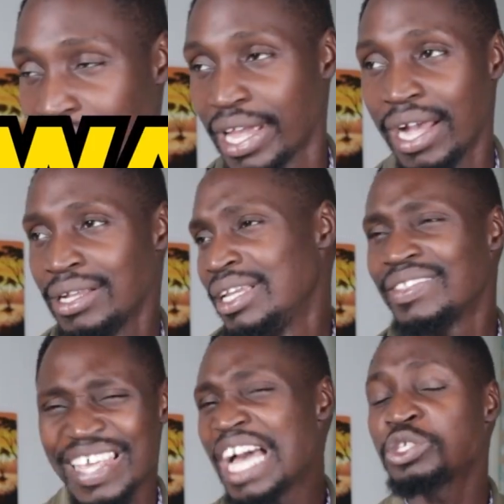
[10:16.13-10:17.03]
Yeah,
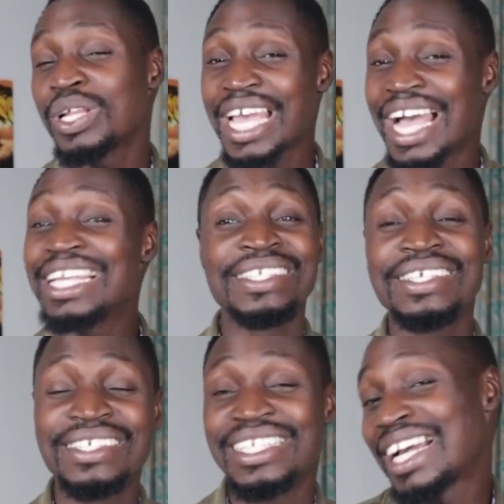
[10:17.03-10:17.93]
they actually are
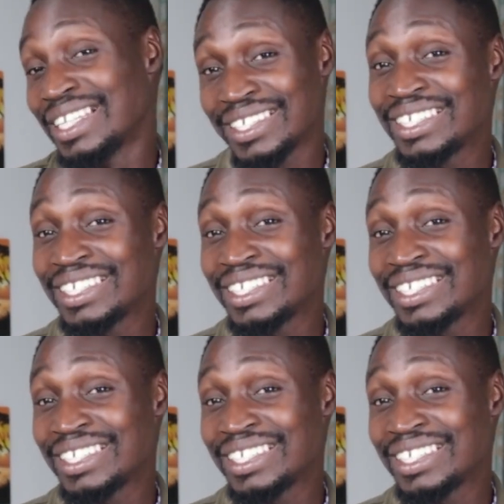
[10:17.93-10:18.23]
existing and